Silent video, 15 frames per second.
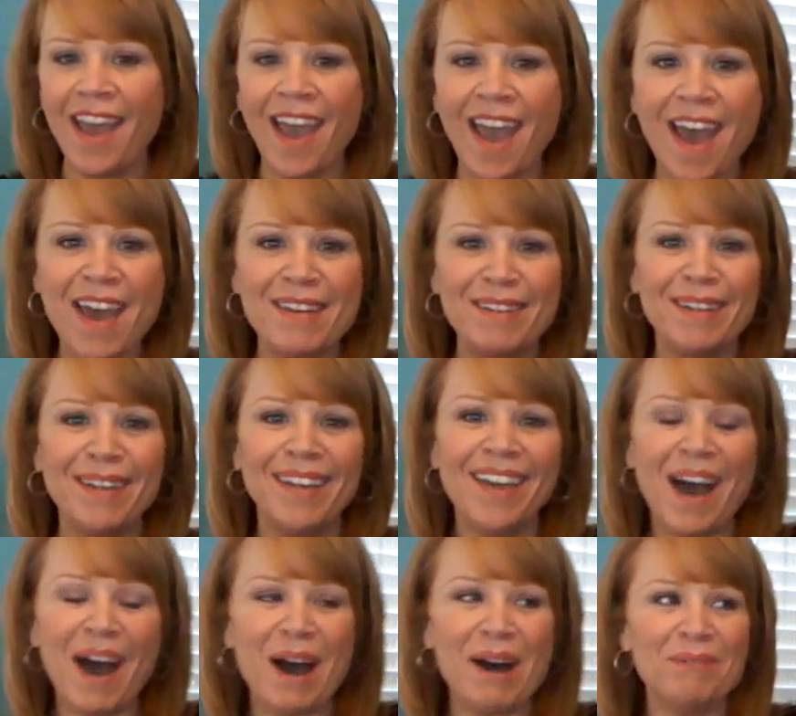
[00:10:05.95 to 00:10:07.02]
And
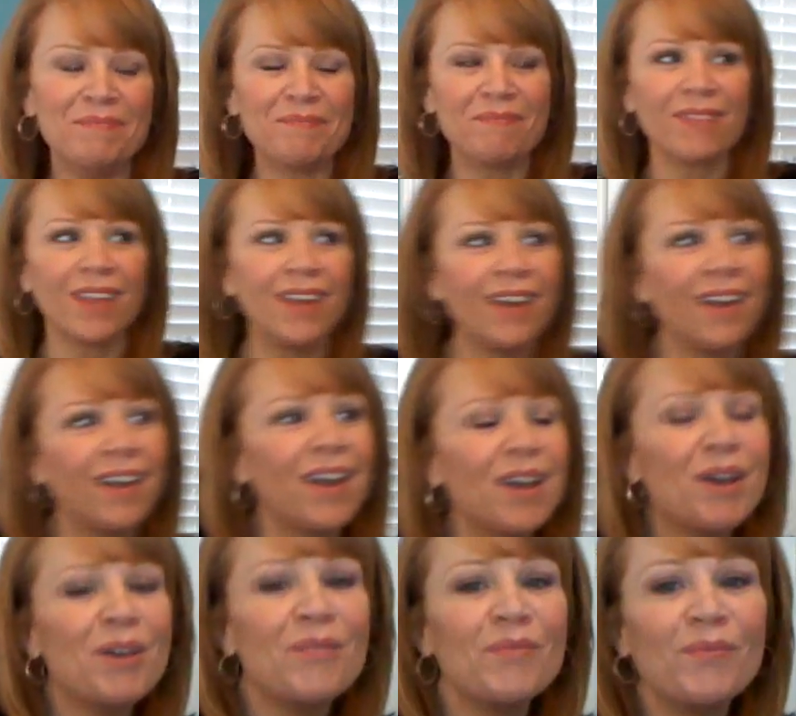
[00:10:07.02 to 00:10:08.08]

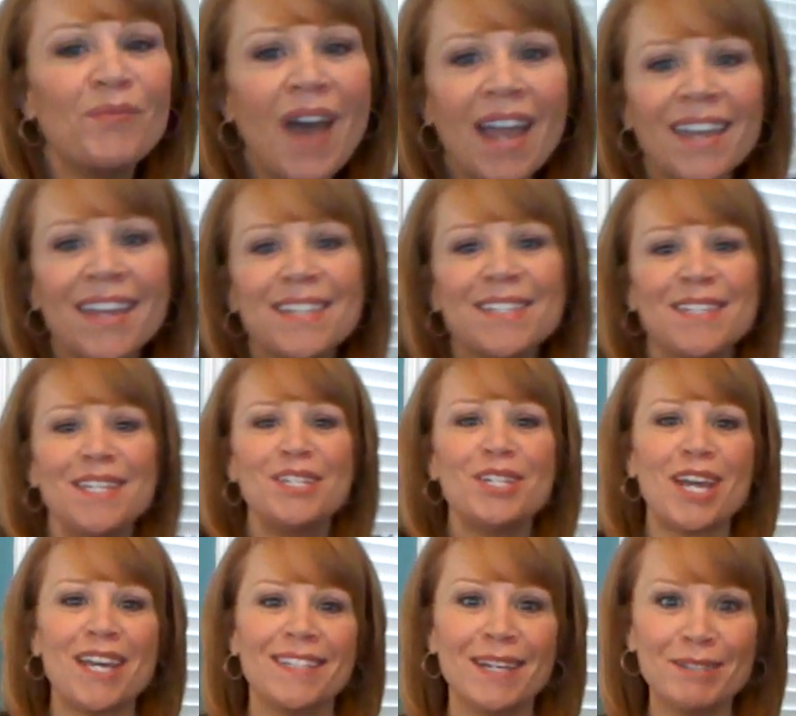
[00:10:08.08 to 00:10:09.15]
Fat Kings
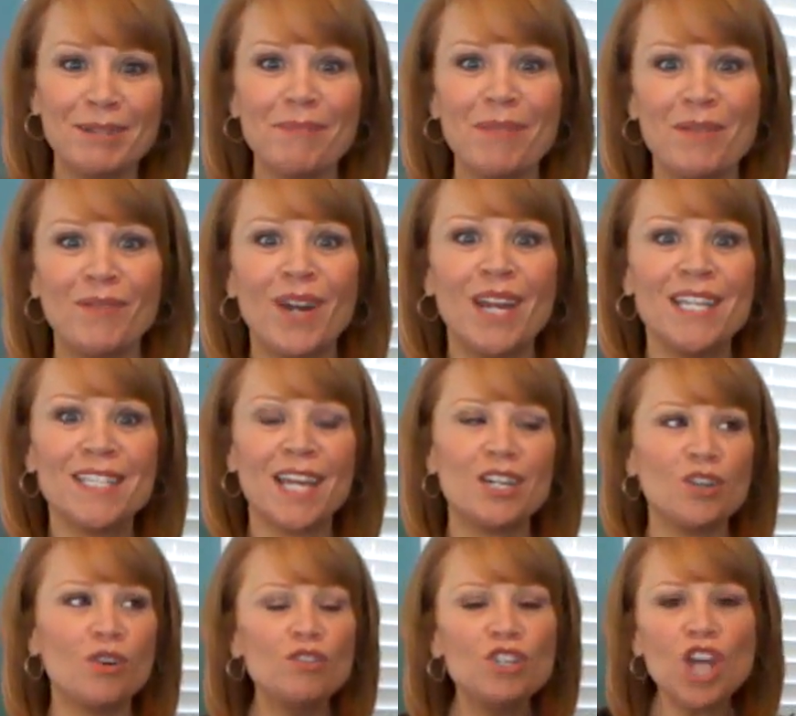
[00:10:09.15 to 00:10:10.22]
TJ said something funny. He's like,
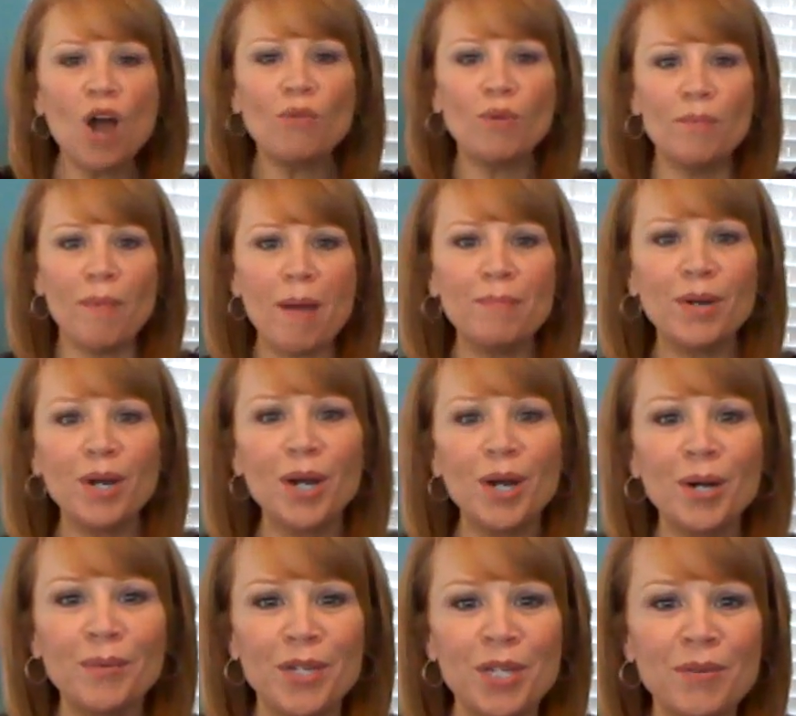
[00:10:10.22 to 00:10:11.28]
don't y'all
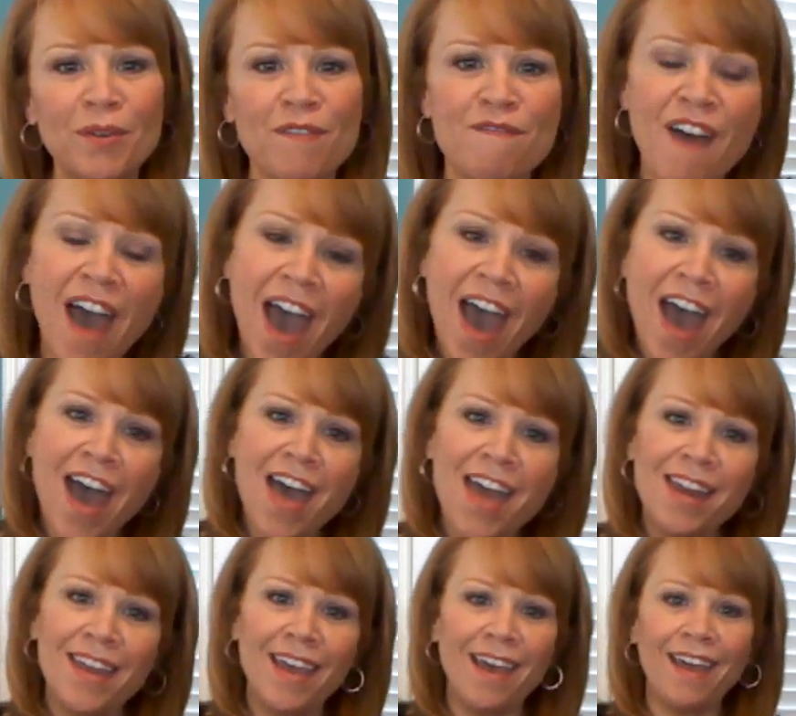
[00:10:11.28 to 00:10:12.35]
remember when you were
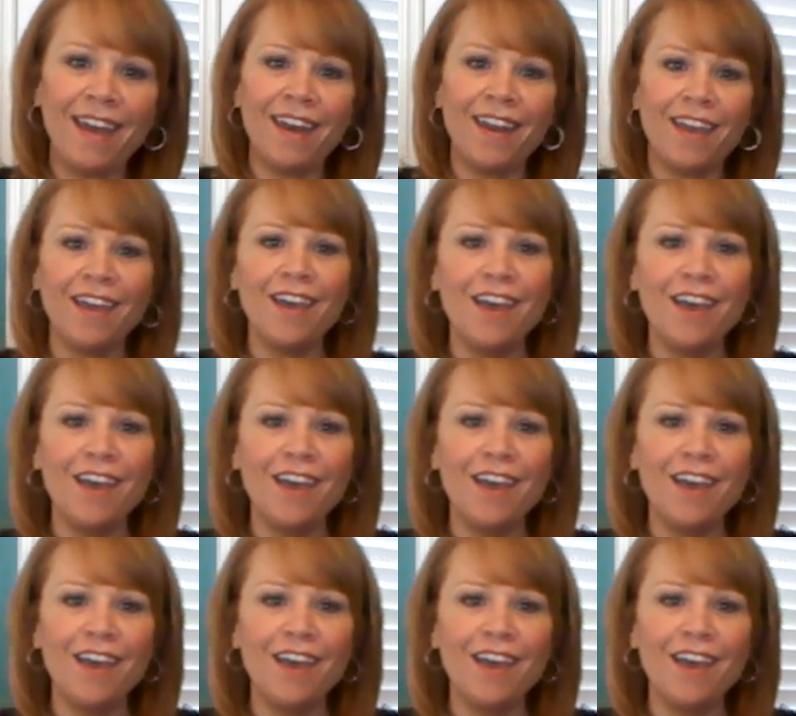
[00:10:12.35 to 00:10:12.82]
fat and,